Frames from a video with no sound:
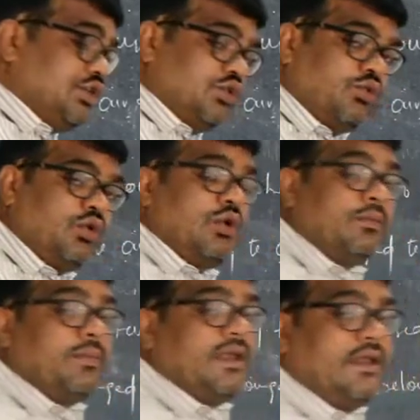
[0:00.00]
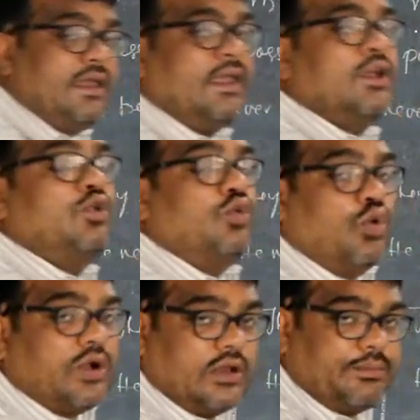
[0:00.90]
knew many
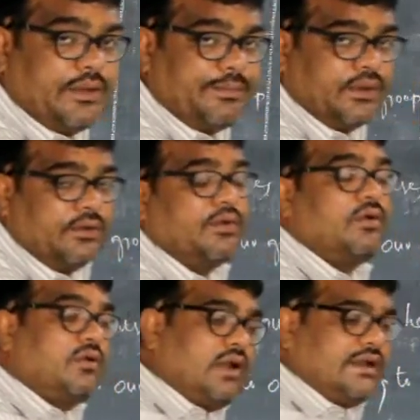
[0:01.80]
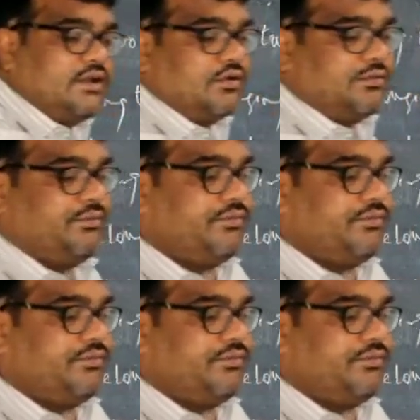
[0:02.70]
local people. Right.